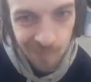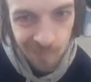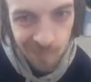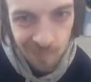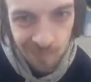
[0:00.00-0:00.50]

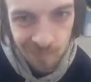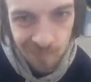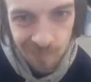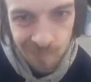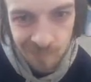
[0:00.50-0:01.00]

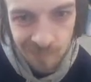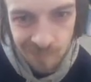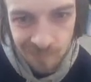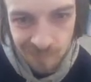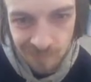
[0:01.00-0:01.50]

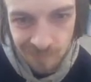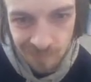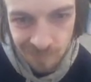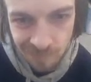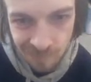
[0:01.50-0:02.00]

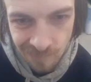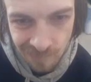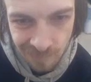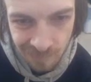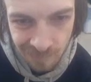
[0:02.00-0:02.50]

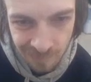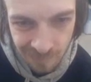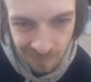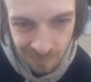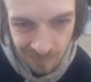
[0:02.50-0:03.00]

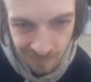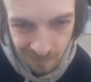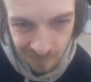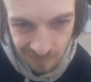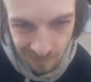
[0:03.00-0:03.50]

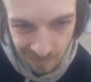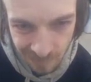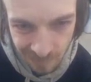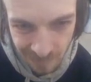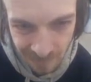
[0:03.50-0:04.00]

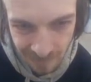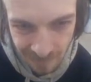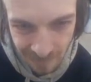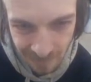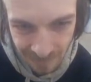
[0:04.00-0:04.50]

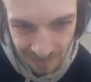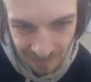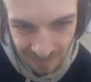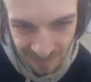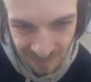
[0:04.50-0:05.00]

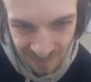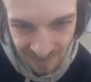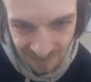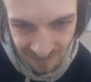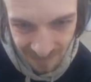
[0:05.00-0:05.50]

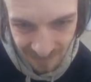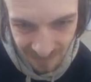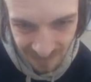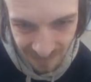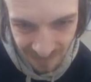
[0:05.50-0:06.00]

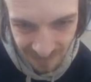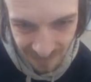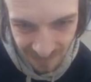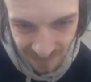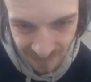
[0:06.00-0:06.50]

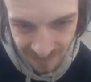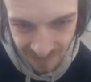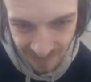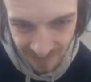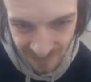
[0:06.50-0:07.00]

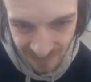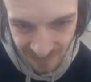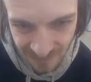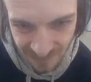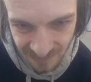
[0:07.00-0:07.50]

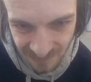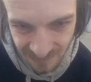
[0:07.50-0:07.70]
(silence)